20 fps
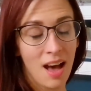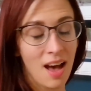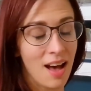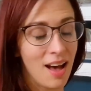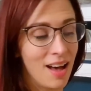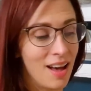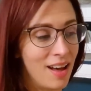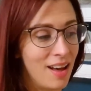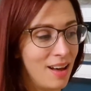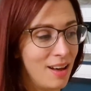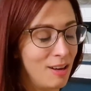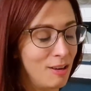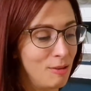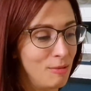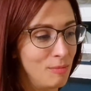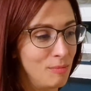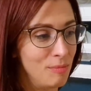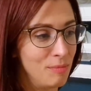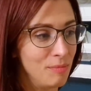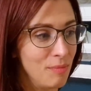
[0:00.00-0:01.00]

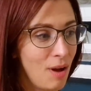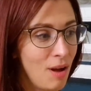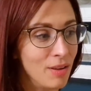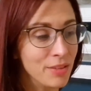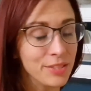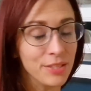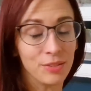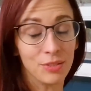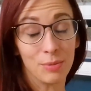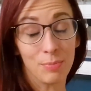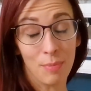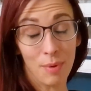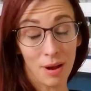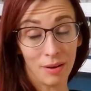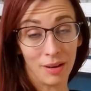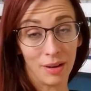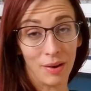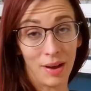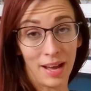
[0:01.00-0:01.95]
Also tomorrow,